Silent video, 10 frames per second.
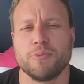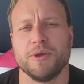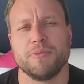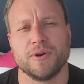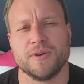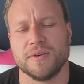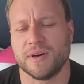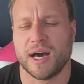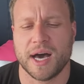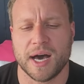people
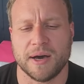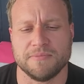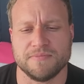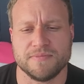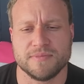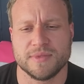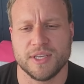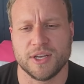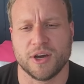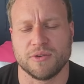
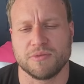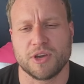you know,